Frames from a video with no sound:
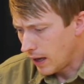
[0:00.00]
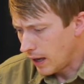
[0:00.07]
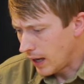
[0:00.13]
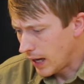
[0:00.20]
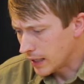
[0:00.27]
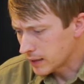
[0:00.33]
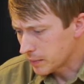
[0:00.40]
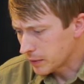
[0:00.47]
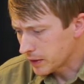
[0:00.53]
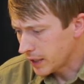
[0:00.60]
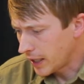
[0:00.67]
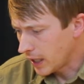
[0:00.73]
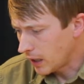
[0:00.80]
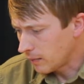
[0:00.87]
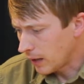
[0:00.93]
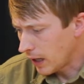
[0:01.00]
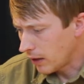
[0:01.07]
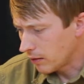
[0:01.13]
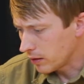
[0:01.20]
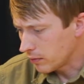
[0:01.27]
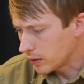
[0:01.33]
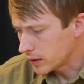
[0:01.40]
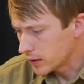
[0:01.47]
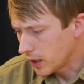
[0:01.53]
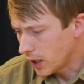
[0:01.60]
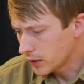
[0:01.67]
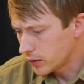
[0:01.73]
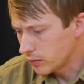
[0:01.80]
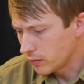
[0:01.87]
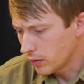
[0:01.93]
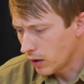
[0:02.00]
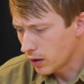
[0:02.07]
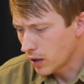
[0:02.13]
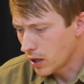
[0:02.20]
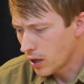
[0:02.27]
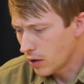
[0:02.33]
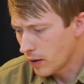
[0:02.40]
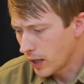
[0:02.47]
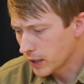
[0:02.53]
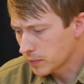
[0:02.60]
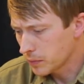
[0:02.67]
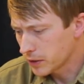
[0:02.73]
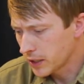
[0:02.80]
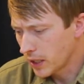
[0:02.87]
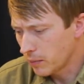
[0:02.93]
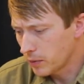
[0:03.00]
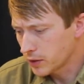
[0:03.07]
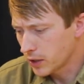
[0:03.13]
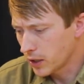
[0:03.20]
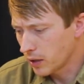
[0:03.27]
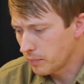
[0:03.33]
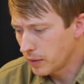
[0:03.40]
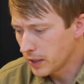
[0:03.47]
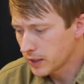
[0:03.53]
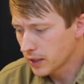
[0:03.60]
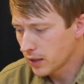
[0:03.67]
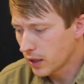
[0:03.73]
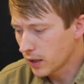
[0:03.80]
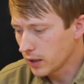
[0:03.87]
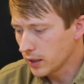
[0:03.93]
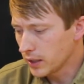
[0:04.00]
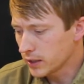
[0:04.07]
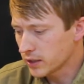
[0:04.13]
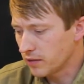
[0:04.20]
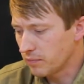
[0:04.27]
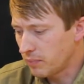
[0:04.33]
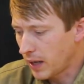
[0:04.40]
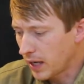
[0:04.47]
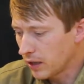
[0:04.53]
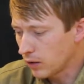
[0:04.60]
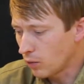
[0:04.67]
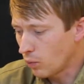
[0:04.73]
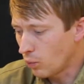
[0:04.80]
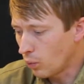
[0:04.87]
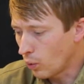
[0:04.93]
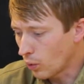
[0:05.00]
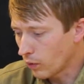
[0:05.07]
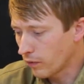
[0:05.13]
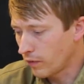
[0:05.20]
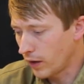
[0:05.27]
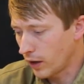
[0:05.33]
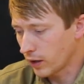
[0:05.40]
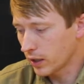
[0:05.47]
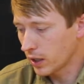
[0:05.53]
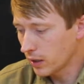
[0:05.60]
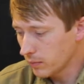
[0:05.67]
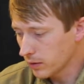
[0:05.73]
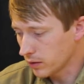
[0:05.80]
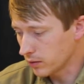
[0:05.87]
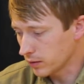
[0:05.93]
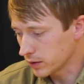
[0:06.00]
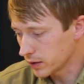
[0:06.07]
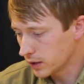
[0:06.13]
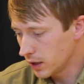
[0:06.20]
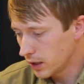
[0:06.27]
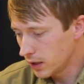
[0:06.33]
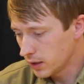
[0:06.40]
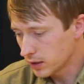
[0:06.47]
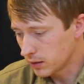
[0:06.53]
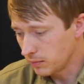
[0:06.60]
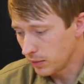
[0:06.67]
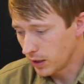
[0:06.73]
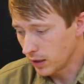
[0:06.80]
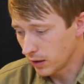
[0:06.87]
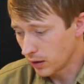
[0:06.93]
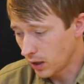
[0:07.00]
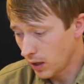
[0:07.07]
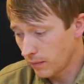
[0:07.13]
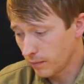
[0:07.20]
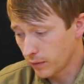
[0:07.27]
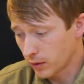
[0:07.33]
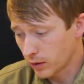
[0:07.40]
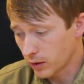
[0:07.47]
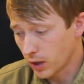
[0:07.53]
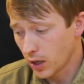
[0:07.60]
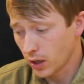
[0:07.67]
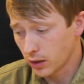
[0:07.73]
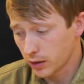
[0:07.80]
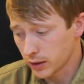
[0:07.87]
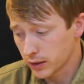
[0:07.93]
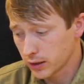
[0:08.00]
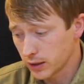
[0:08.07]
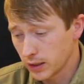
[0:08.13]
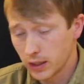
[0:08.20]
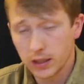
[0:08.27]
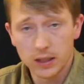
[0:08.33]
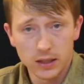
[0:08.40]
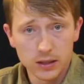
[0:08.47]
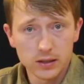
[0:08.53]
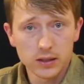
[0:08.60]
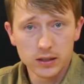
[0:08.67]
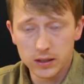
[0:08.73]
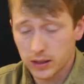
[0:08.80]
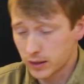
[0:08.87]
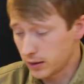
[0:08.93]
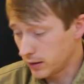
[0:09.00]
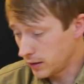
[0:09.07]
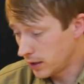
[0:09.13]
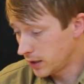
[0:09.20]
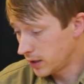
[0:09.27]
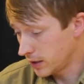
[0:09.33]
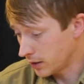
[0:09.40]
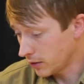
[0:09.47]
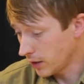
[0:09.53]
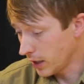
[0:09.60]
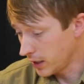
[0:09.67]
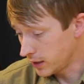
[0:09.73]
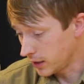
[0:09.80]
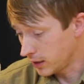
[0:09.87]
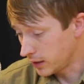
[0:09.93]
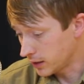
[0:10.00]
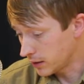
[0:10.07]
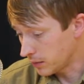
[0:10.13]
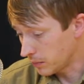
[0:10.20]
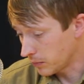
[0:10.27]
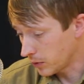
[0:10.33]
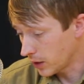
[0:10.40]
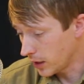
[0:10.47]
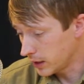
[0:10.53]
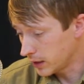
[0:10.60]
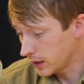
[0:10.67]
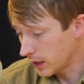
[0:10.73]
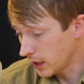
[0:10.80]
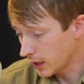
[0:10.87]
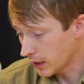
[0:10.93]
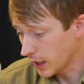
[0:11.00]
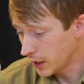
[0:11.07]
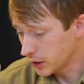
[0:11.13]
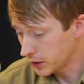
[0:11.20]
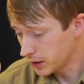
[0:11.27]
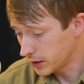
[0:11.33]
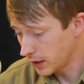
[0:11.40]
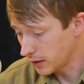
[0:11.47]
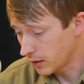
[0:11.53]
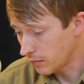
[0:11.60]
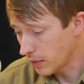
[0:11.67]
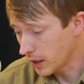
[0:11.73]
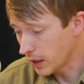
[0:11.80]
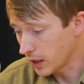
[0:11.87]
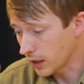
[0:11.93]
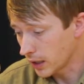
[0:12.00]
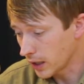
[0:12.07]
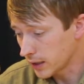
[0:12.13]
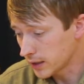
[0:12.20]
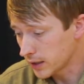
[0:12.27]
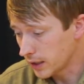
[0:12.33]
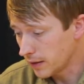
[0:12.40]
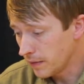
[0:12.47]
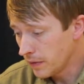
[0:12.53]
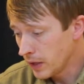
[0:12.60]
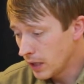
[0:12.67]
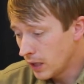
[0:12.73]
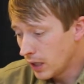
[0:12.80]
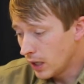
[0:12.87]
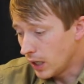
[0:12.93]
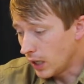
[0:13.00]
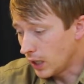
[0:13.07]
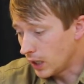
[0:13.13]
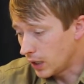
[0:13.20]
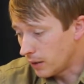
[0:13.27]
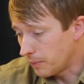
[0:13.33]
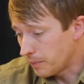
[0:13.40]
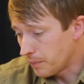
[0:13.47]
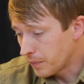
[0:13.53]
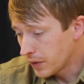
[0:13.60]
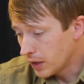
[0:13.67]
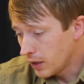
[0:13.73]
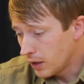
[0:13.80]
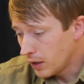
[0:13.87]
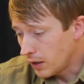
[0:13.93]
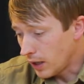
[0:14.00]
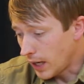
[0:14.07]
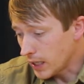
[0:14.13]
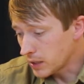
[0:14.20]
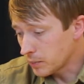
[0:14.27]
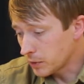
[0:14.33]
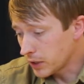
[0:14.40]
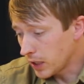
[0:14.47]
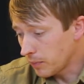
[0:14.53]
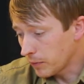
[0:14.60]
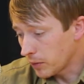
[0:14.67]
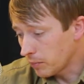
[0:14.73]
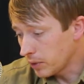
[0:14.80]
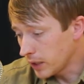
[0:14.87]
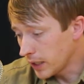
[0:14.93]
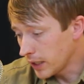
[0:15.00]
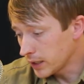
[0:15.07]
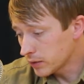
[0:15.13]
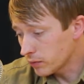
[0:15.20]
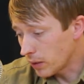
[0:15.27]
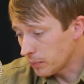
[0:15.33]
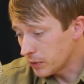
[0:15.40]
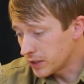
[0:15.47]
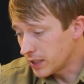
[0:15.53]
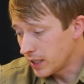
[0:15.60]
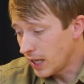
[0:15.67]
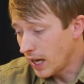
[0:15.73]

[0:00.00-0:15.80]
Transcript: aspartame, how it was not too long ago, aspartame was on a Pentagon list of biowarfare chemicals submitted to Congress. So this is crazy. There's some crazy allegations that they're making against it. Aspartame complaints represent